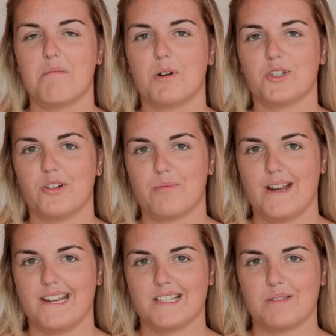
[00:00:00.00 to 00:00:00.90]
Modern
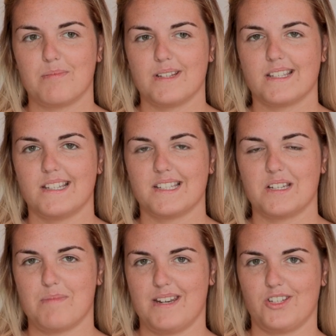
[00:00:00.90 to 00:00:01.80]
Apprentice Business
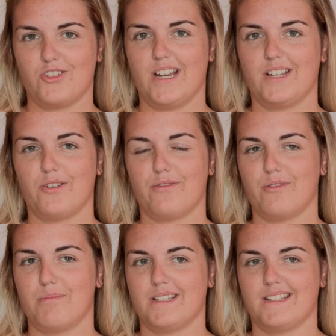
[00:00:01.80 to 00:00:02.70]
Administrator
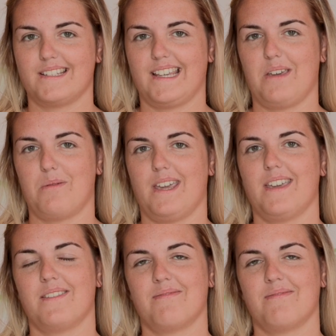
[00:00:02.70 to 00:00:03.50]
for Business Gateway.